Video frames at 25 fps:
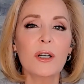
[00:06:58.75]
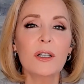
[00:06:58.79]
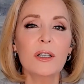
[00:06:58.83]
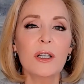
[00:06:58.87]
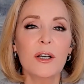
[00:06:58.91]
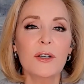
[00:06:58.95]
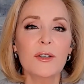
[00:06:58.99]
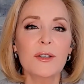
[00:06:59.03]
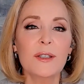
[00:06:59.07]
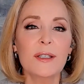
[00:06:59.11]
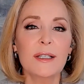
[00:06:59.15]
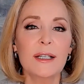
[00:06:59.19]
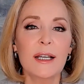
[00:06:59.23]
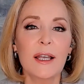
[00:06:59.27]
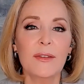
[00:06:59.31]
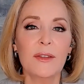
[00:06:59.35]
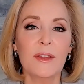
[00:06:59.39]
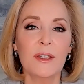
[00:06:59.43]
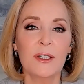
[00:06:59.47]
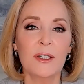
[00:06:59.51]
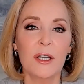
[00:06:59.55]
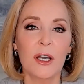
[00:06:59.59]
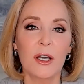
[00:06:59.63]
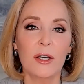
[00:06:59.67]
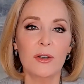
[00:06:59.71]
closely at
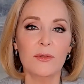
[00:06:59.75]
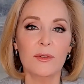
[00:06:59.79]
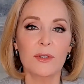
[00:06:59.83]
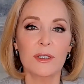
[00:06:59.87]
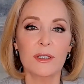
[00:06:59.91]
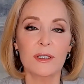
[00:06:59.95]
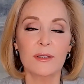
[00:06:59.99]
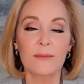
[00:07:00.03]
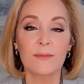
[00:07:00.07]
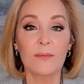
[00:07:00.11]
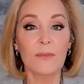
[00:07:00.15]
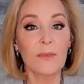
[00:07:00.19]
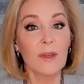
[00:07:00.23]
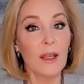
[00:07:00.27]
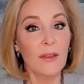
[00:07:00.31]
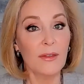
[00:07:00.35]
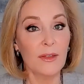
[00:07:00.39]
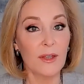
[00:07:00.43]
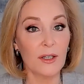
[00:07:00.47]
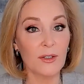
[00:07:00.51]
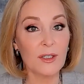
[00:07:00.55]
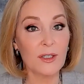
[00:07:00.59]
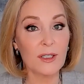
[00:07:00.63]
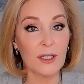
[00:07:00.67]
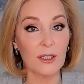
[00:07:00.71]
the notes.
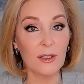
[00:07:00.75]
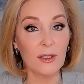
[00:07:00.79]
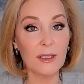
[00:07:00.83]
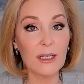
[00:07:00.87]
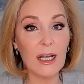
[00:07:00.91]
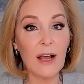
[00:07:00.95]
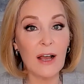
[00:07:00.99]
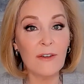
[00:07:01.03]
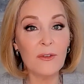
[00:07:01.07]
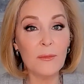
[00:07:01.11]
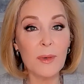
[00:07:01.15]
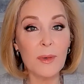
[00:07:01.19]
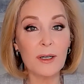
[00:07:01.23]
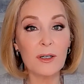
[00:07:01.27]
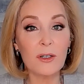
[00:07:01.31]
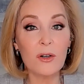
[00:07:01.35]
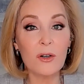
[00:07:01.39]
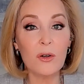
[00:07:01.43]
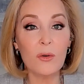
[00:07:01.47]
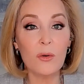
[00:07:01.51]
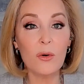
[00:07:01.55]
They're still in alphabetical